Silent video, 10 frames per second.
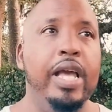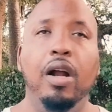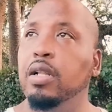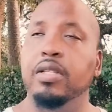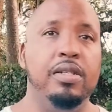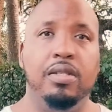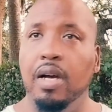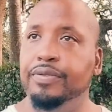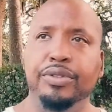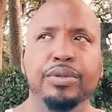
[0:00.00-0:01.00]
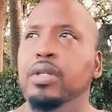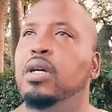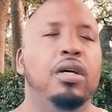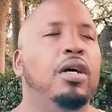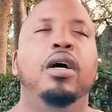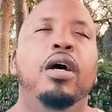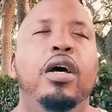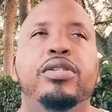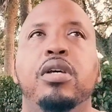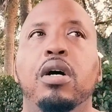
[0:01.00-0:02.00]
and all of this stuff. You,
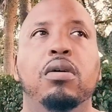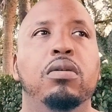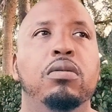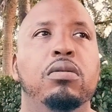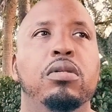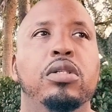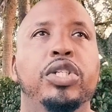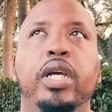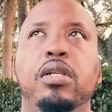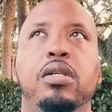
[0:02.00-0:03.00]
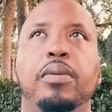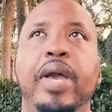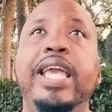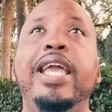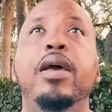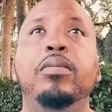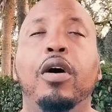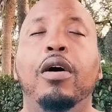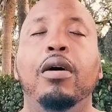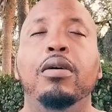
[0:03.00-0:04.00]
so she ends up making him
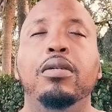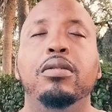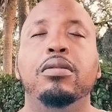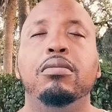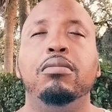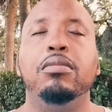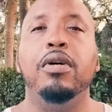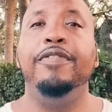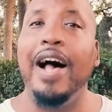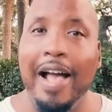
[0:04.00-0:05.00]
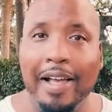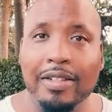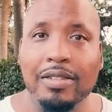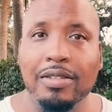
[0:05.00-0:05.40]
call Vi.